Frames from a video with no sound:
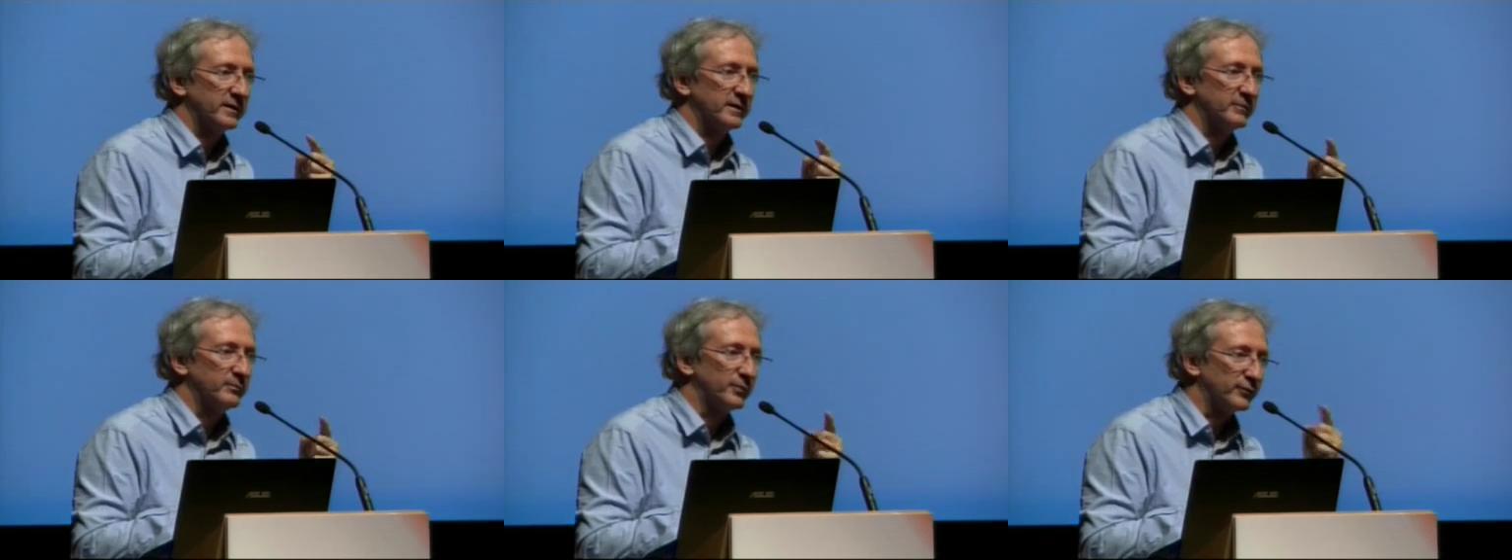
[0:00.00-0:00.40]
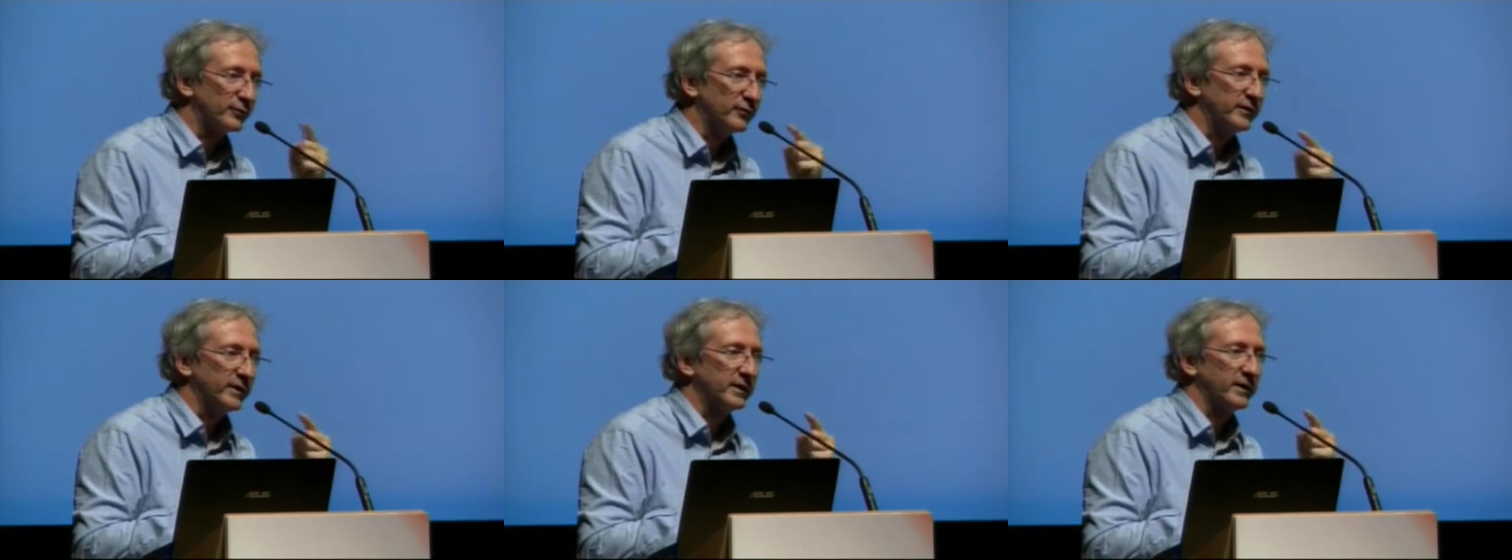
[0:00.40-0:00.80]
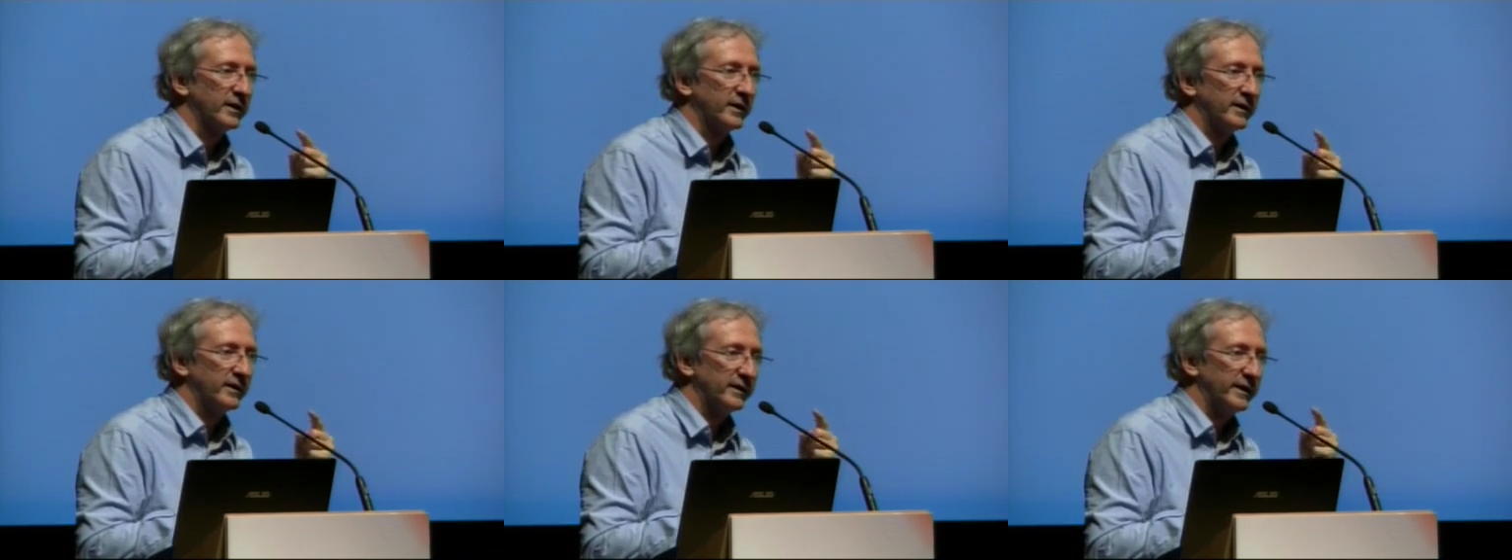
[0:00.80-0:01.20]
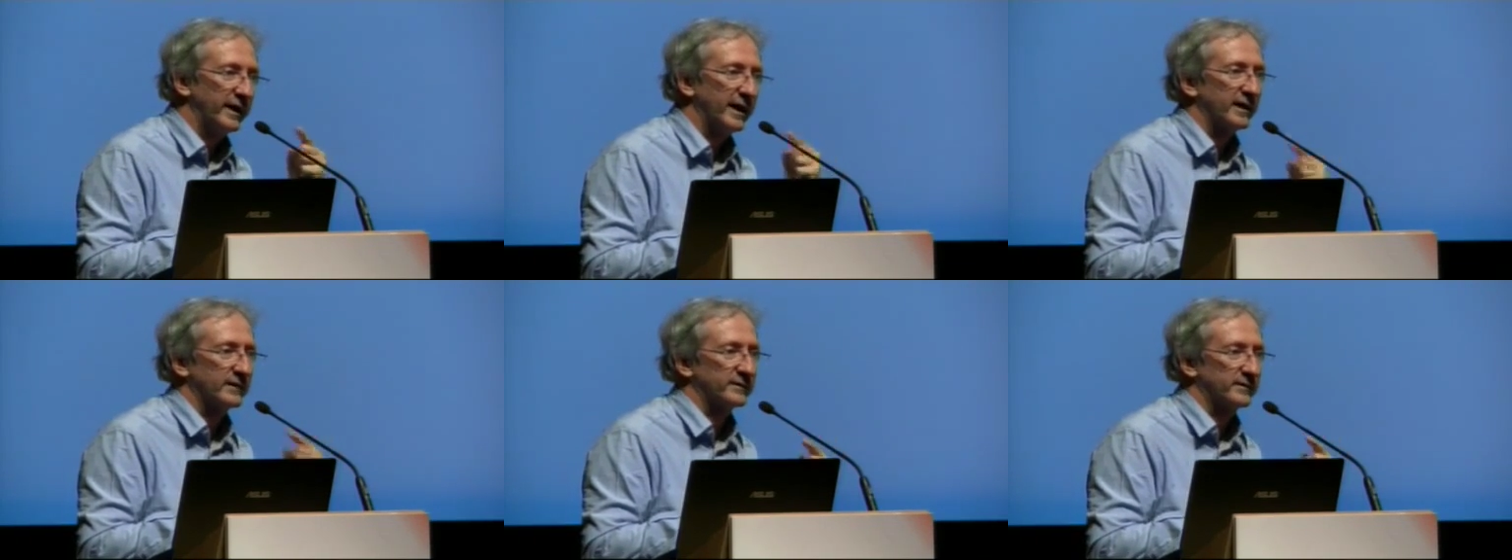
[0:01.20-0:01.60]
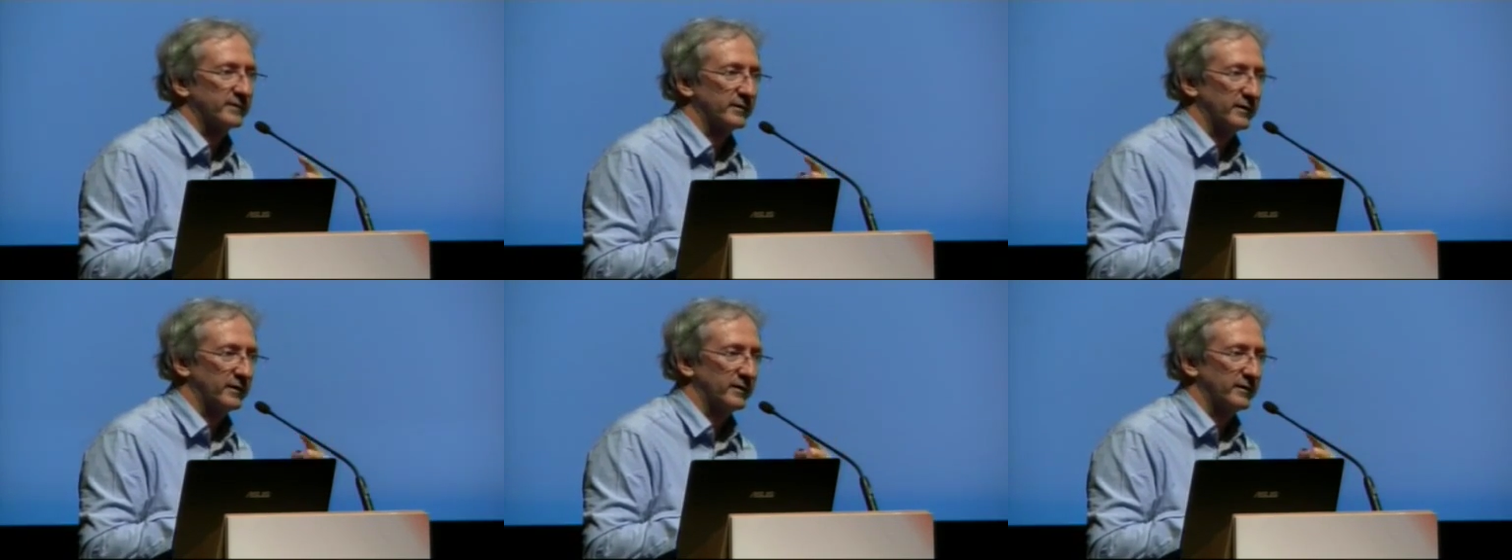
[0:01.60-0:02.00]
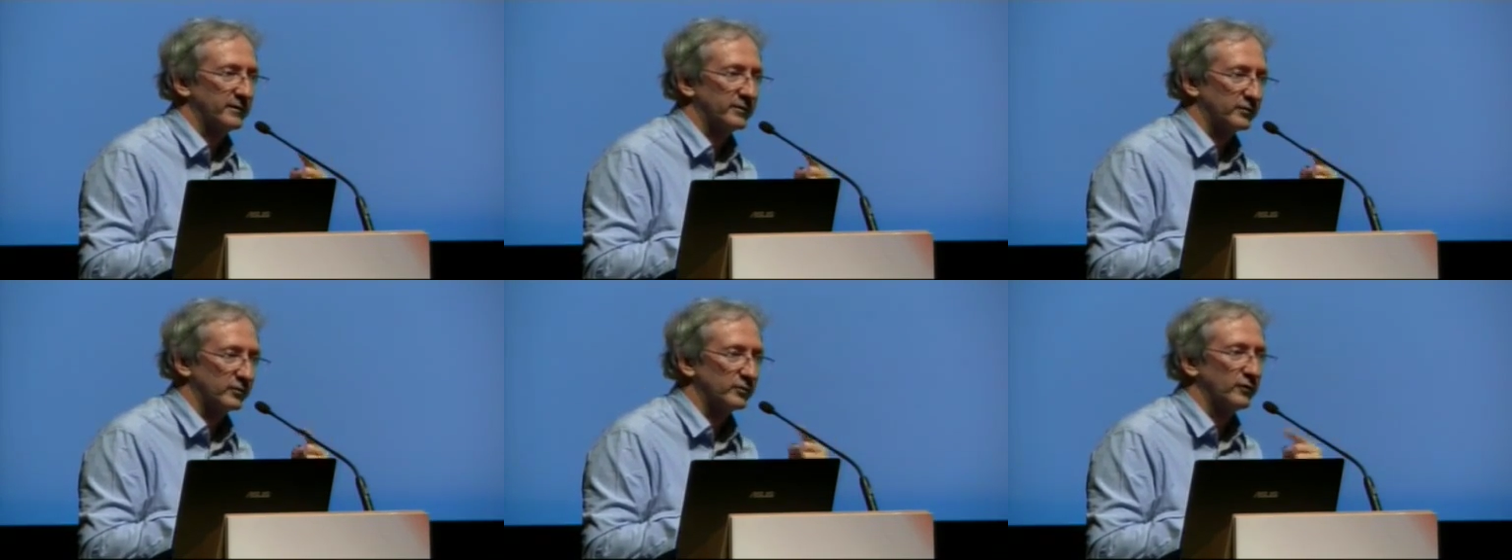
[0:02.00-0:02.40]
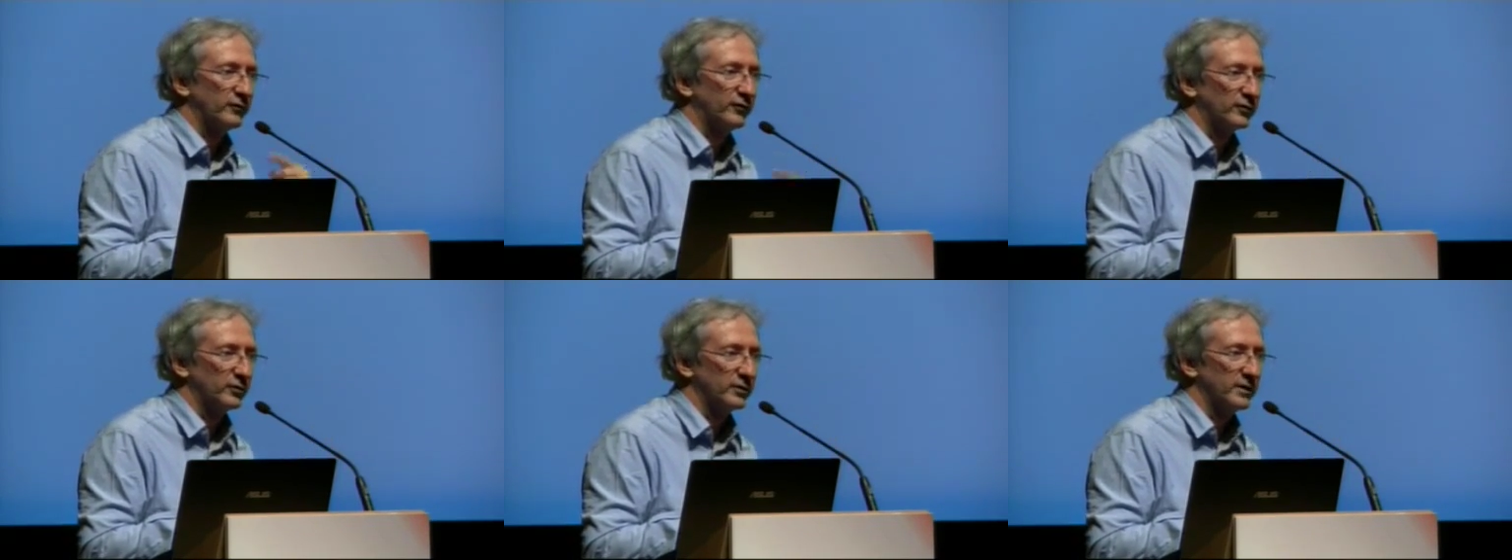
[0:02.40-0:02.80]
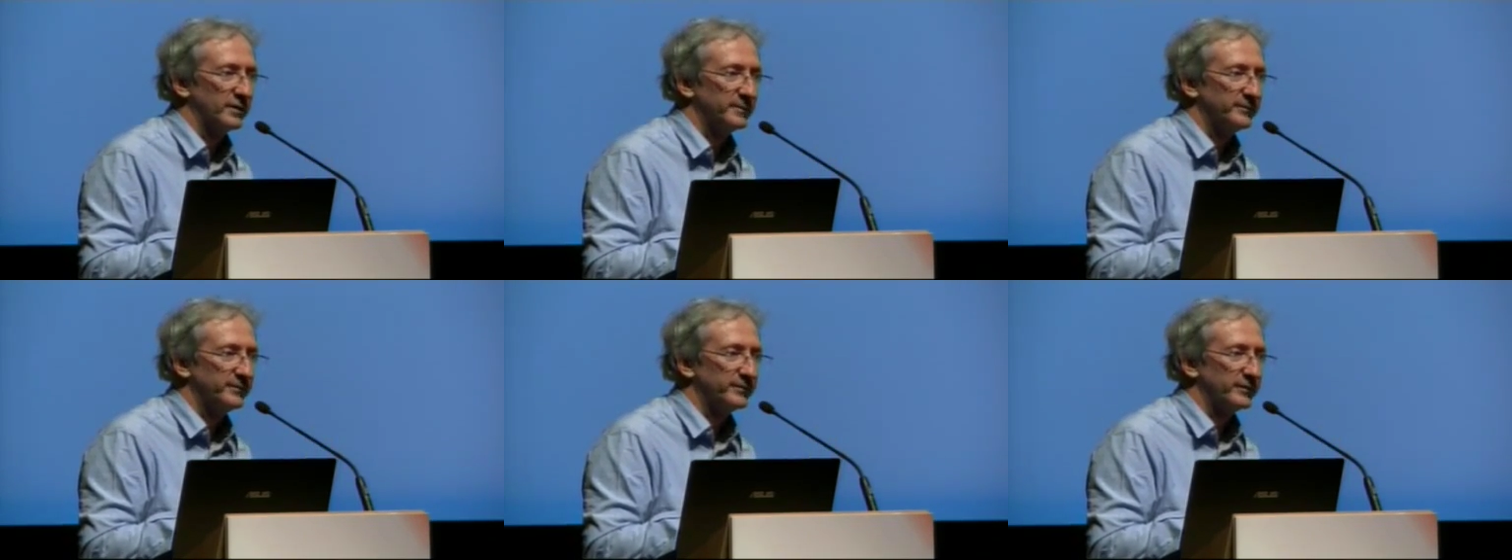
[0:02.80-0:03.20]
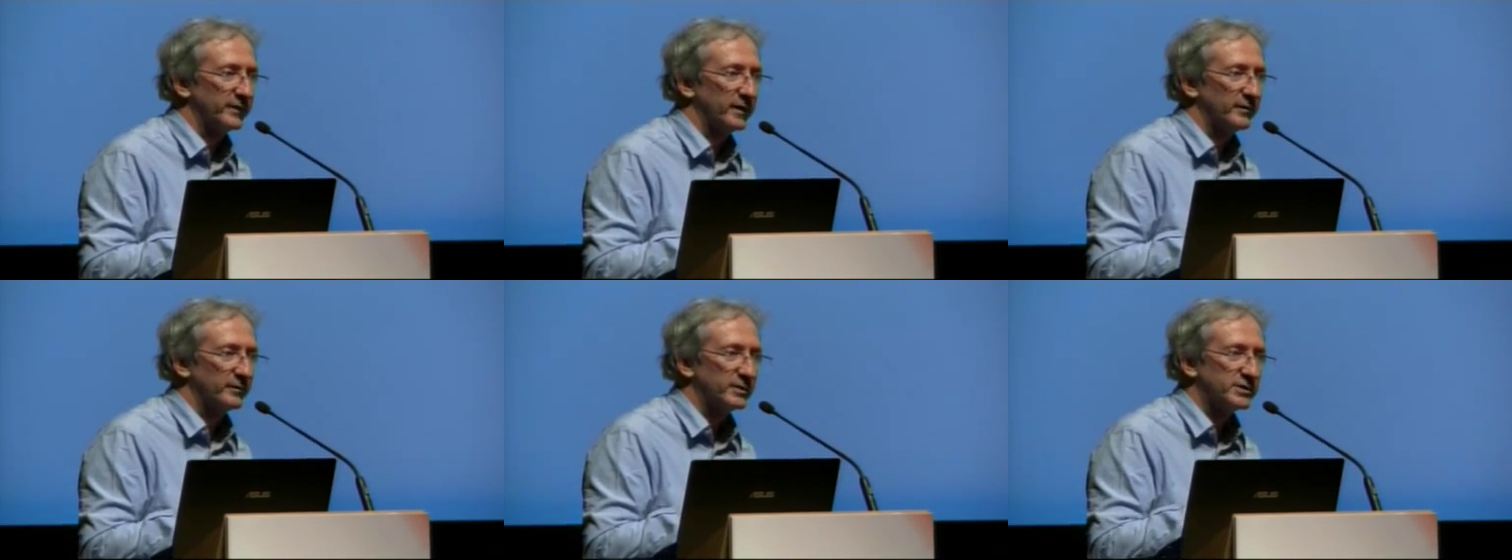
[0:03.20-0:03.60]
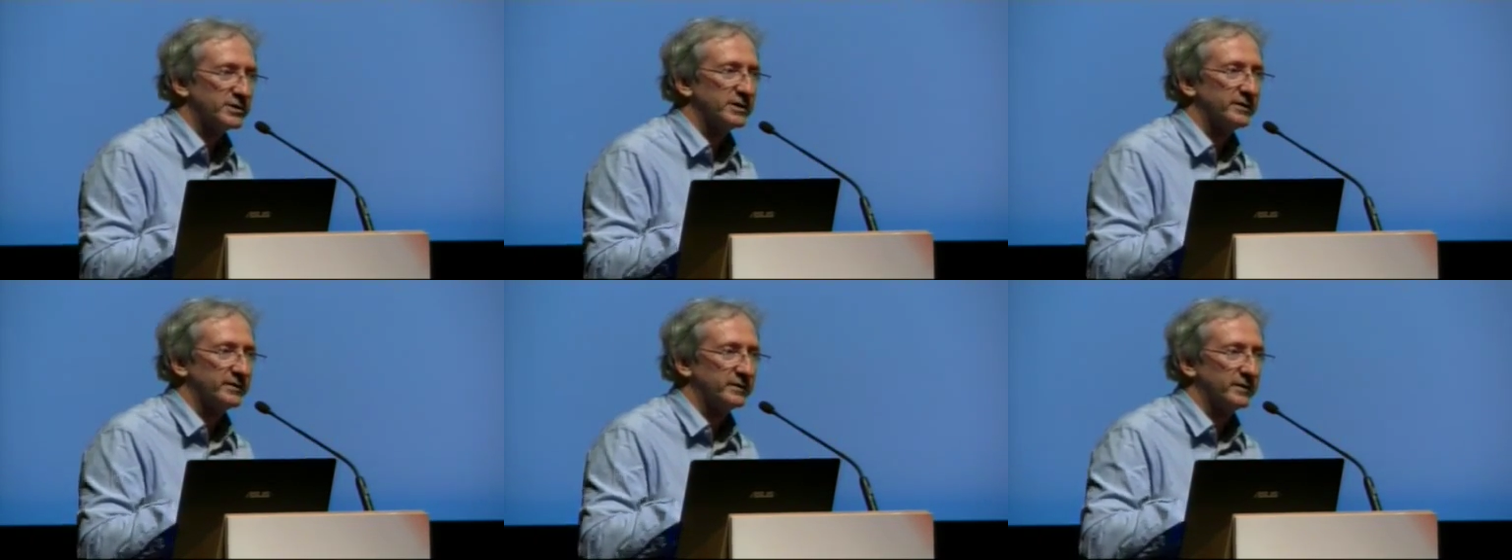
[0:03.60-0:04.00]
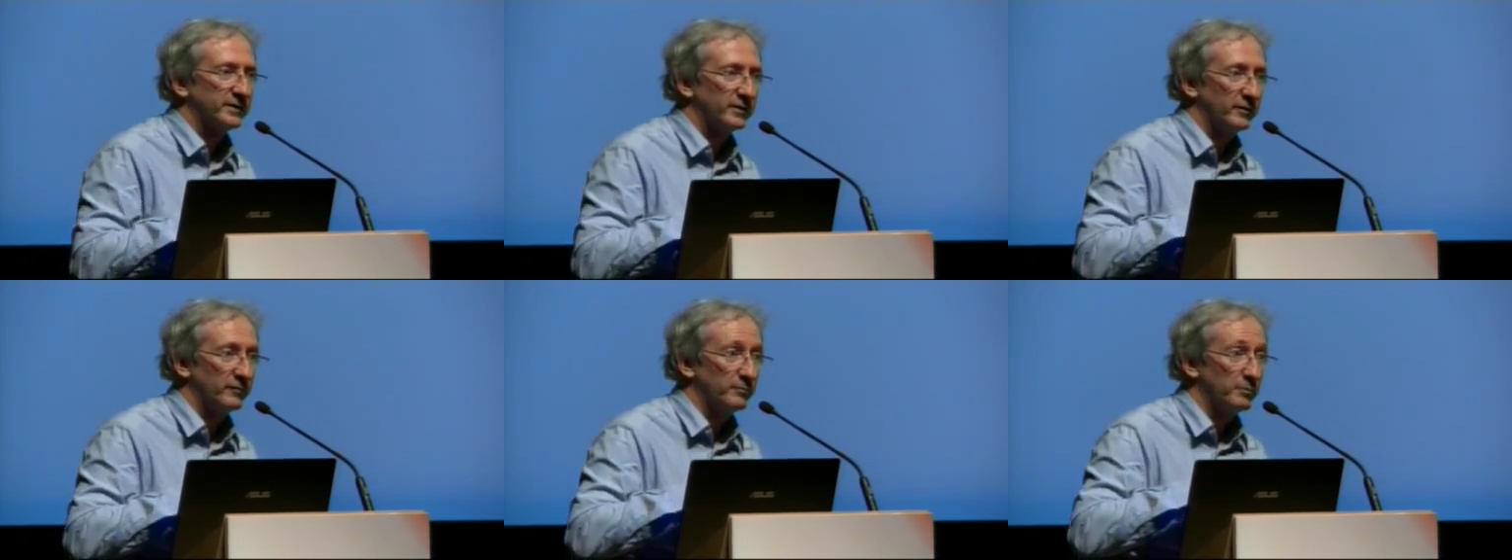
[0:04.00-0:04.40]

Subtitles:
improving the health through the food, which is a